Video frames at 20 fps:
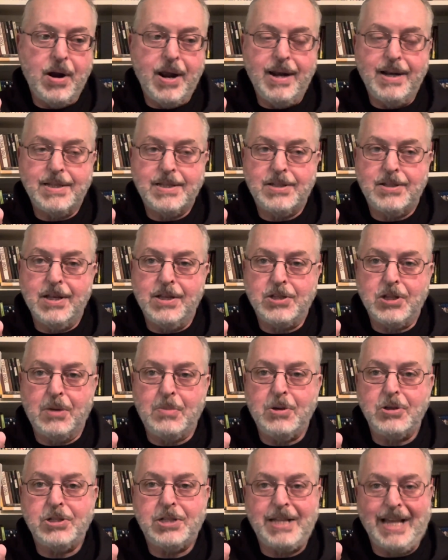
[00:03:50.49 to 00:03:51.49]
It's it's
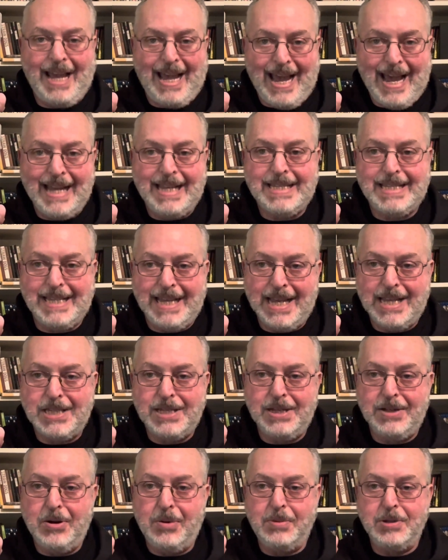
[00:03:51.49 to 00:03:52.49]
almost to excess
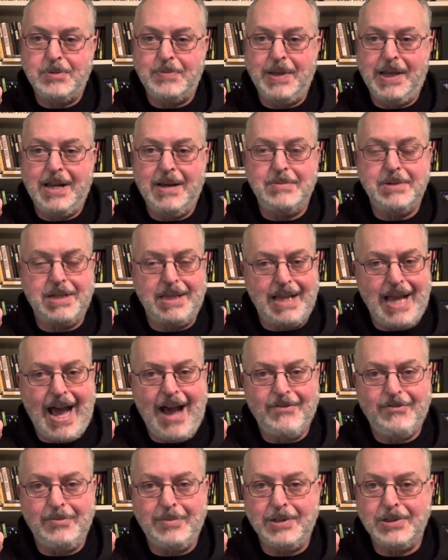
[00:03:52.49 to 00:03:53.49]
and almost becomes
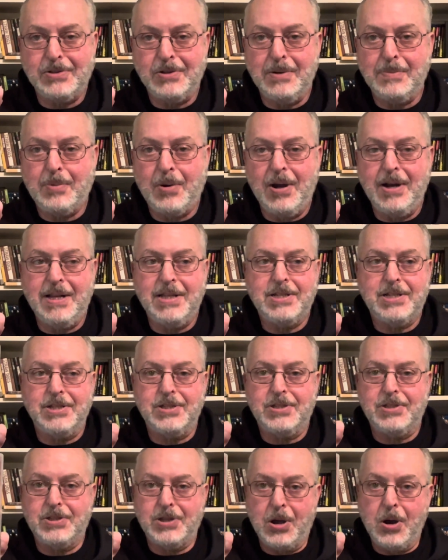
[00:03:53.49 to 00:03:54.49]
laughable to a point. It's
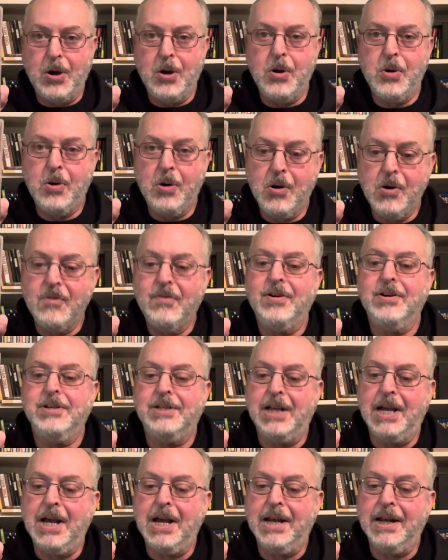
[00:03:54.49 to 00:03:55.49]
just so
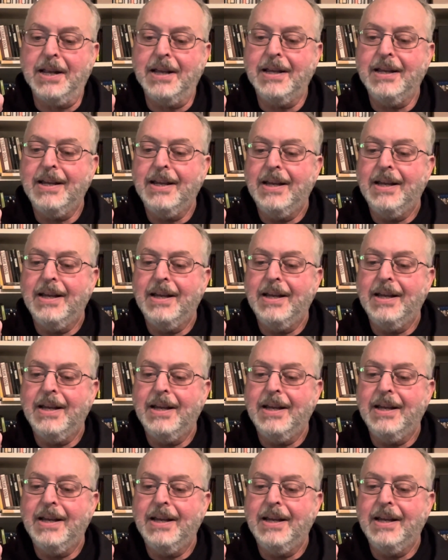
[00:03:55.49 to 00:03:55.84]
overdone.